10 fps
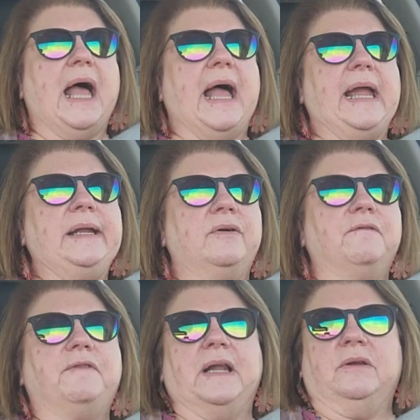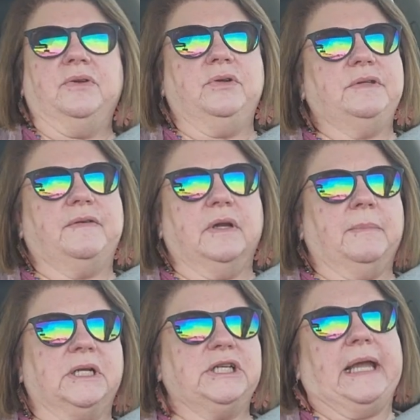I don't follow news very
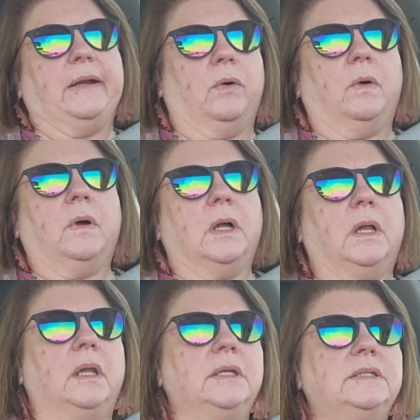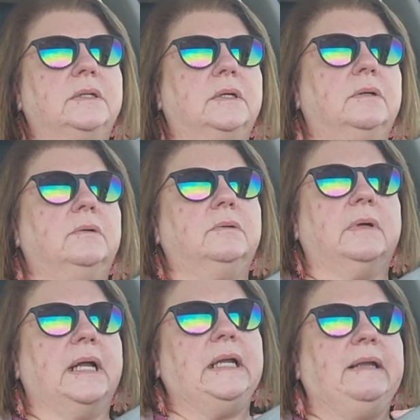much at all, so
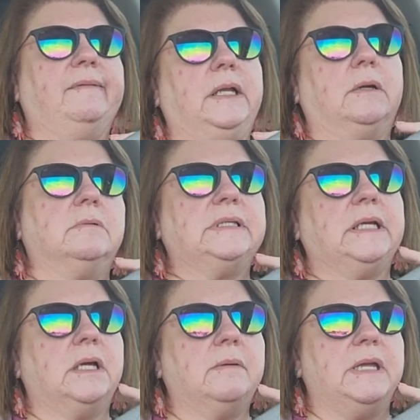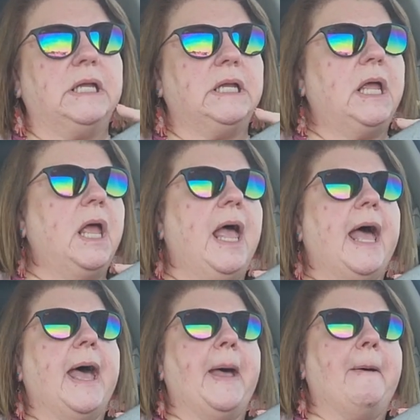I didn't even know it was coming.
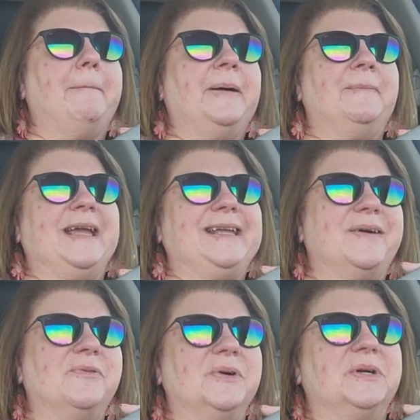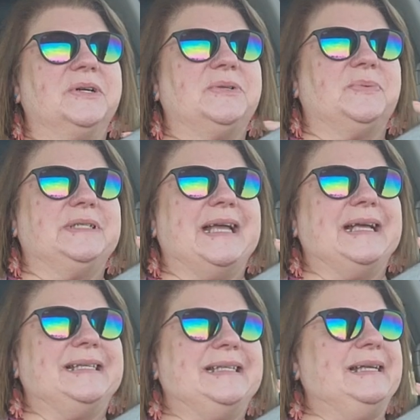Uh, but my coworkers were
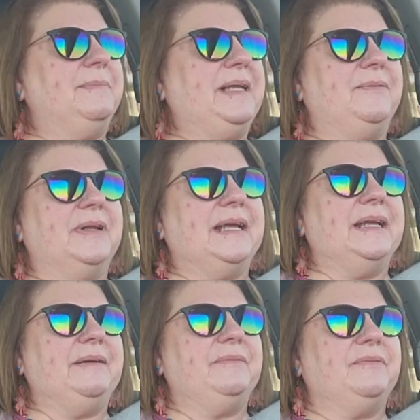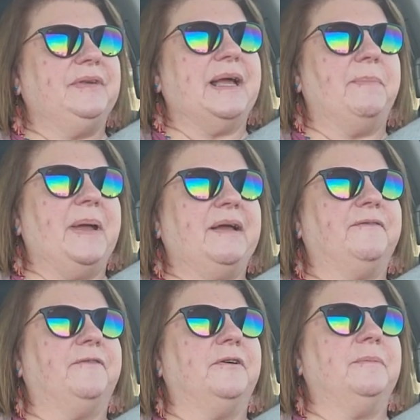texting me when I got back
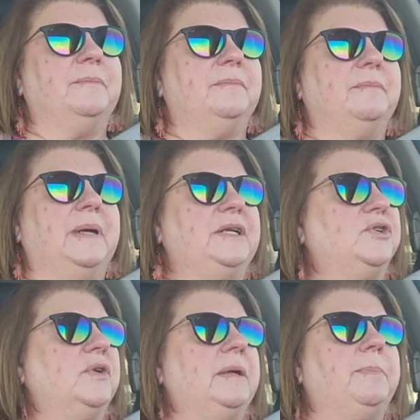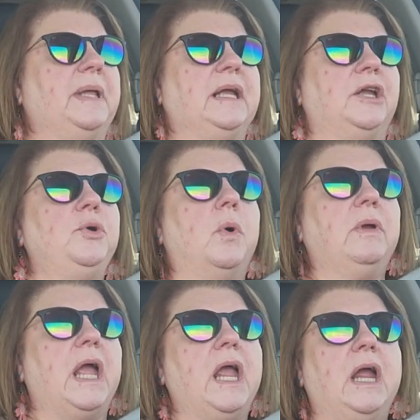from my trip, like, are you
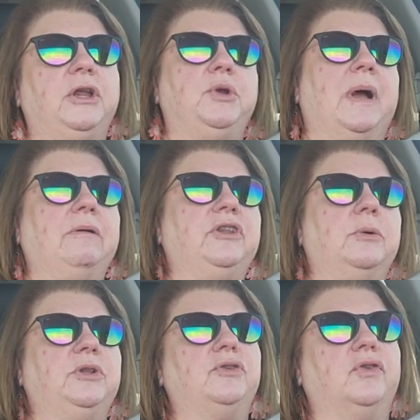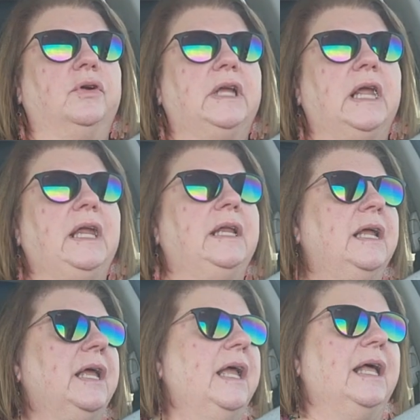okay? Are you out there with this hurricane?
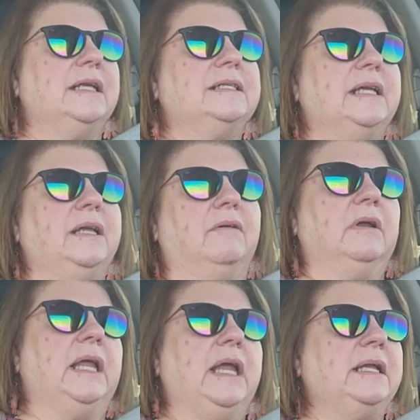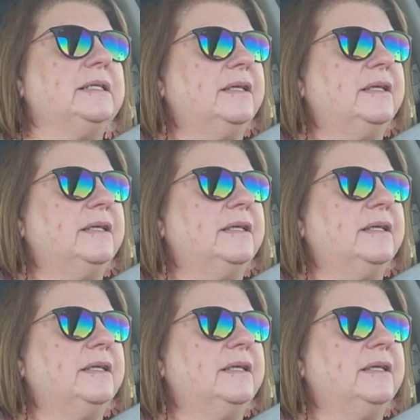I was like, hurricane?